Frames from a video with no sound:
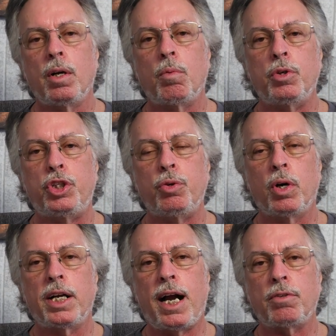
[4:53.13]
was
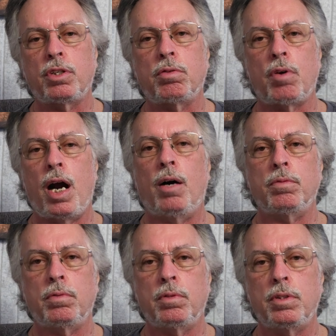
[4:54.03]
shorted out to ground,
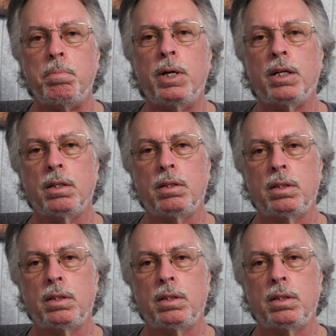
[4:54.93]
the middle.